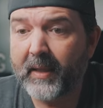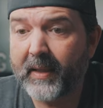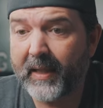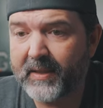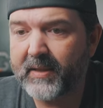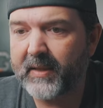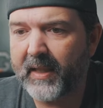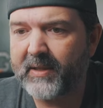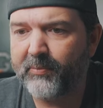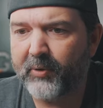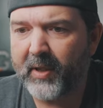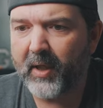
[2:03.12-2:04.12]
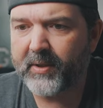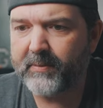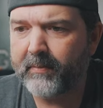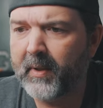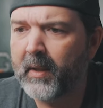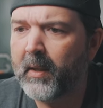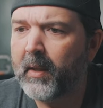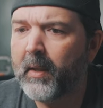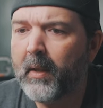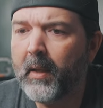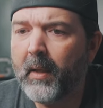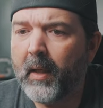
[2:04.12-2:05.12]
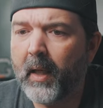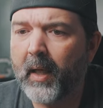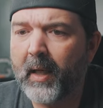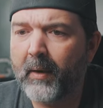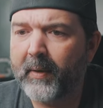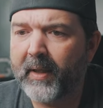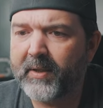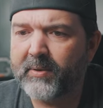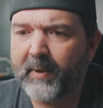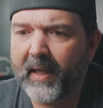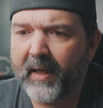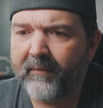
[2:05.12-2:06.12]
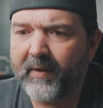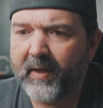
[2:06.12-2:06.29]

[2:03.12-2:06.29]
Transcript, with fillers: That's that's pretty awesome. Uh, what else do we have